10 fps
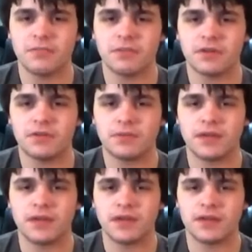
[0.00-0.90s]

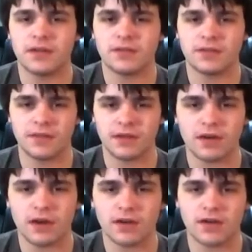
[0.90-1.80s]
between the
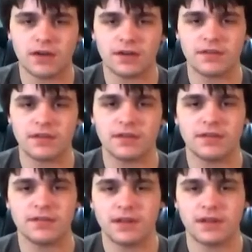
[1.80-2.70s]
con artist and
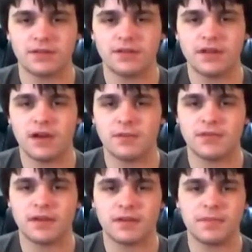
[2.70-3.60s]
this nice,
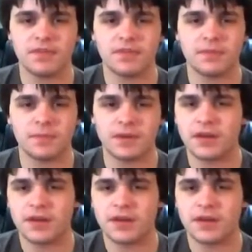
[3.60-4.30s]
upstanding businessman,